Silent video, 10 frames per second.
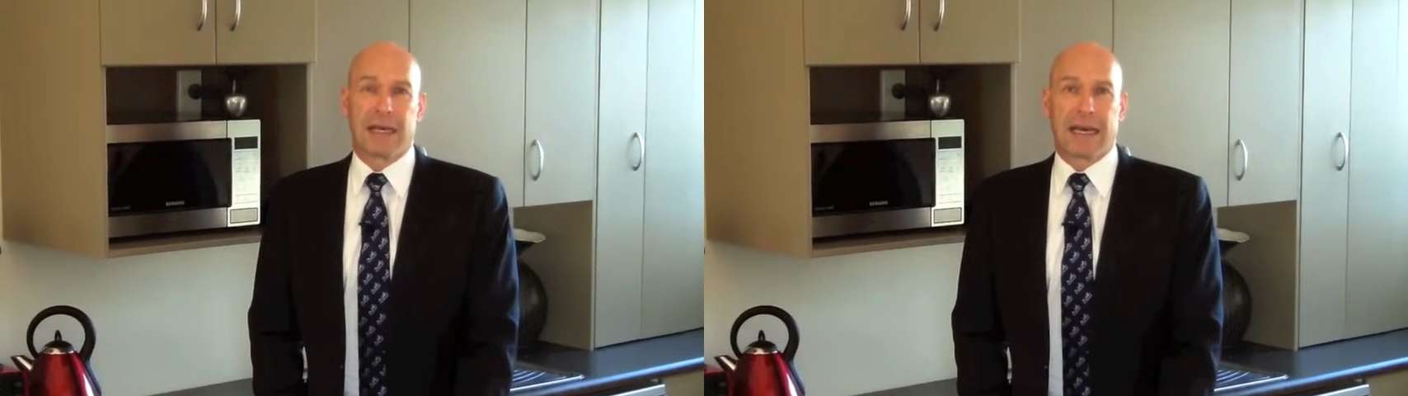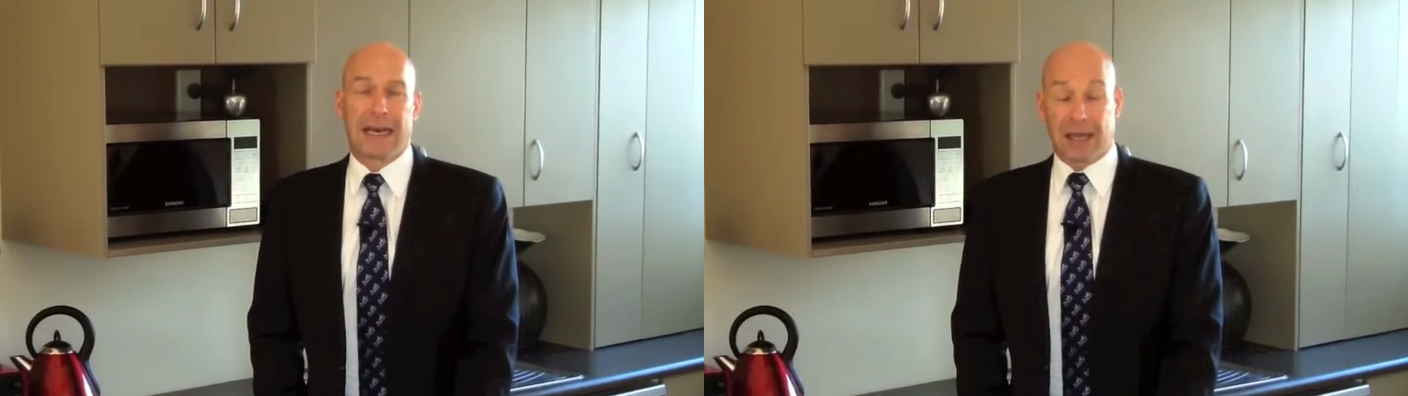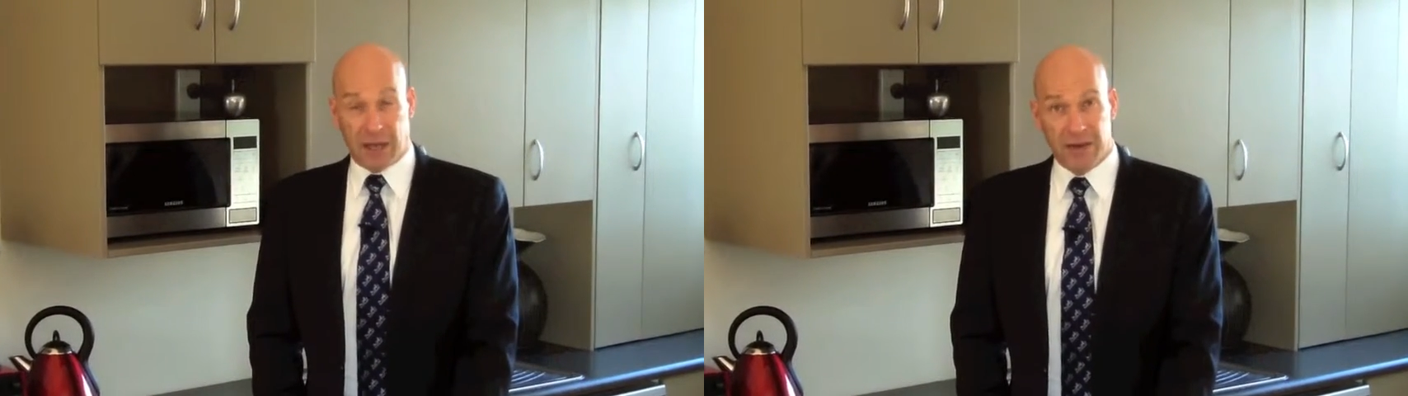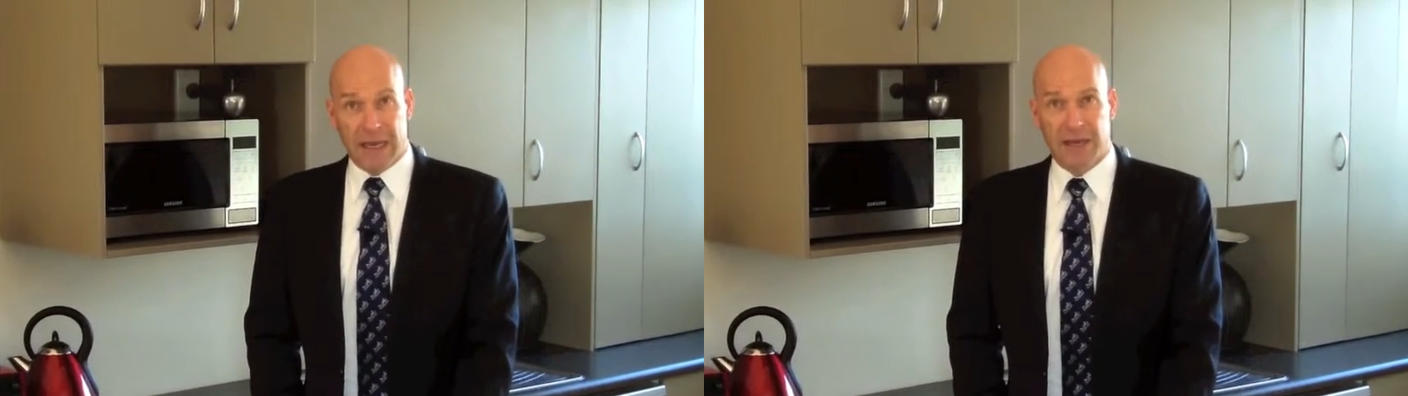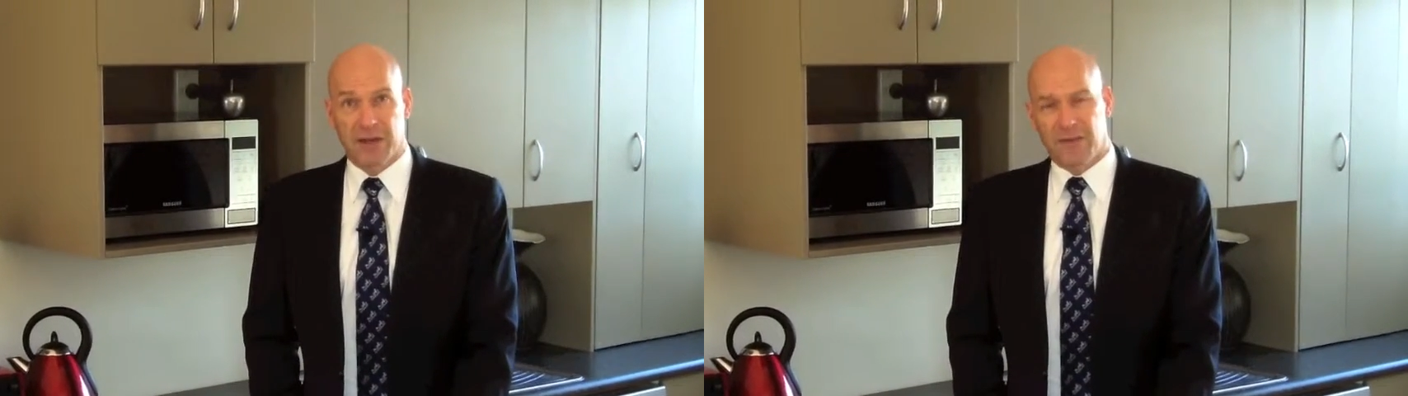uh, and, con
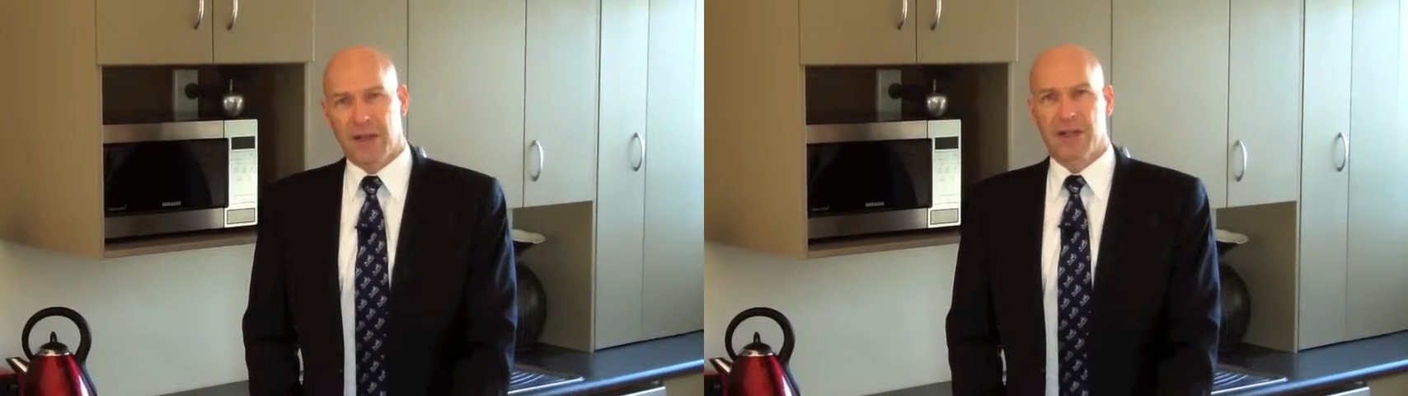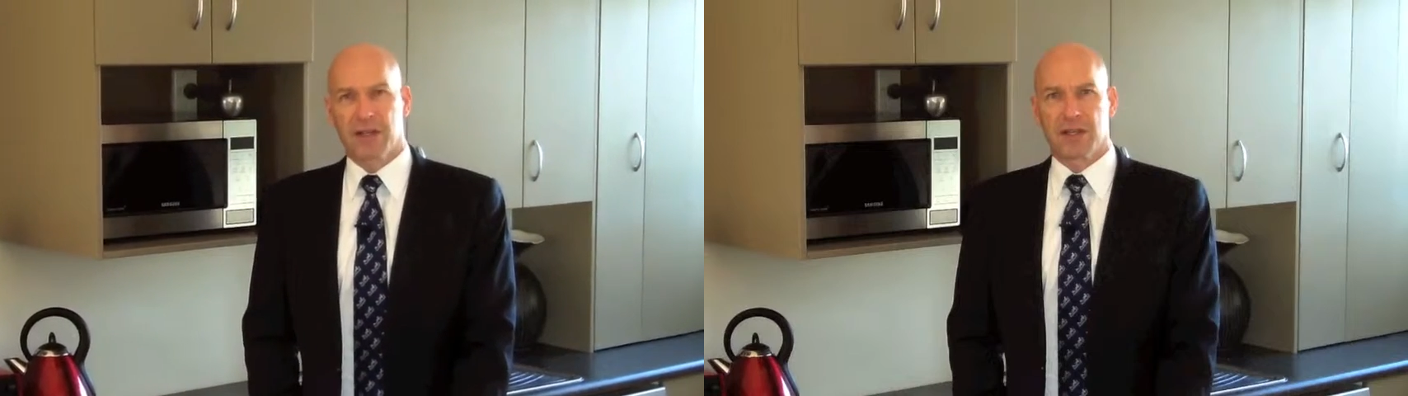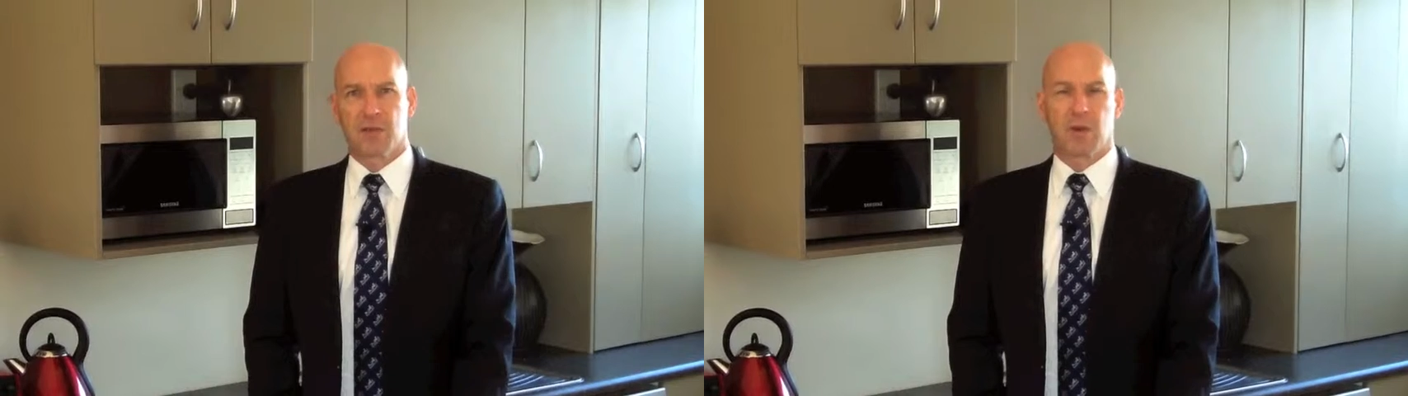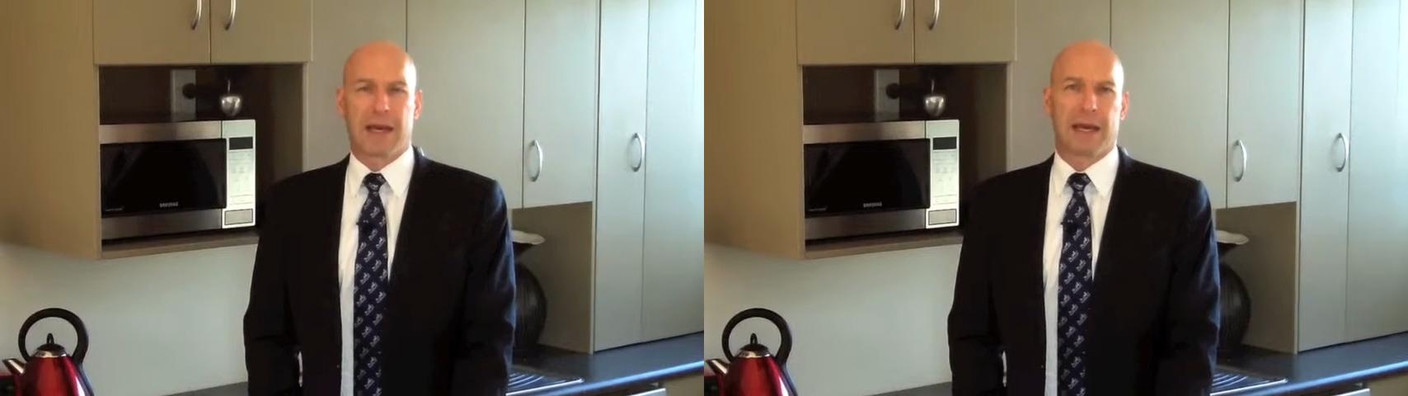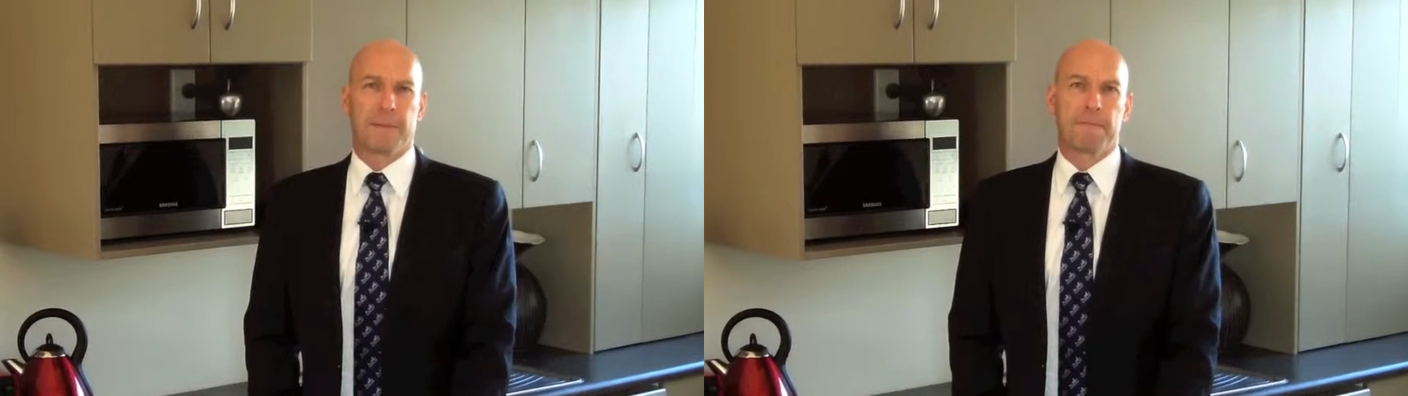and conventions
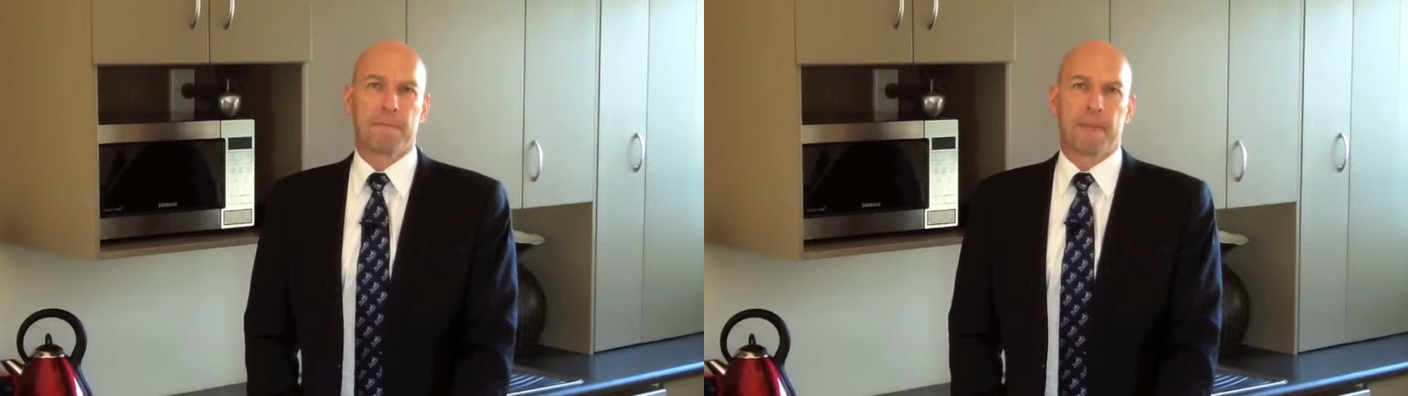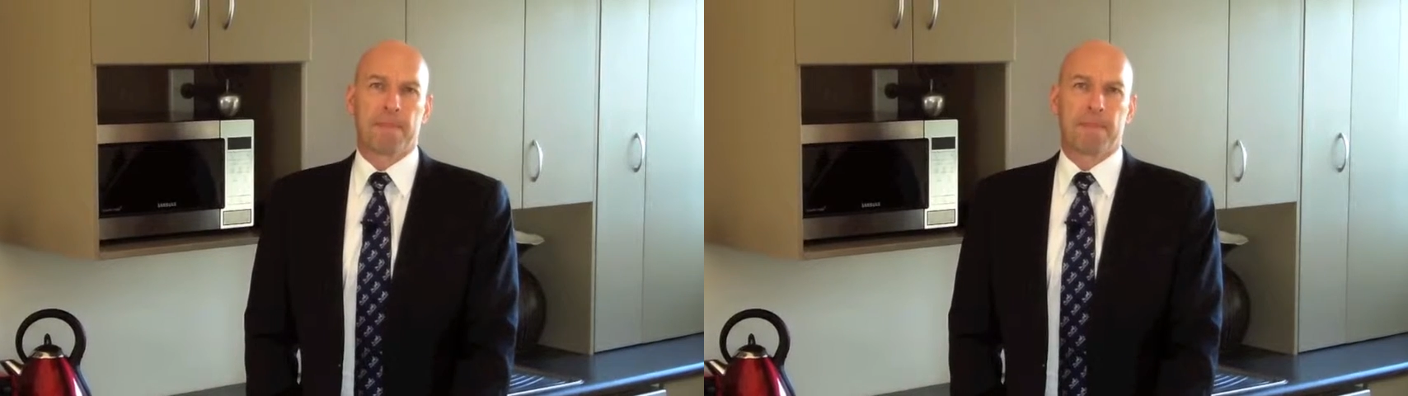where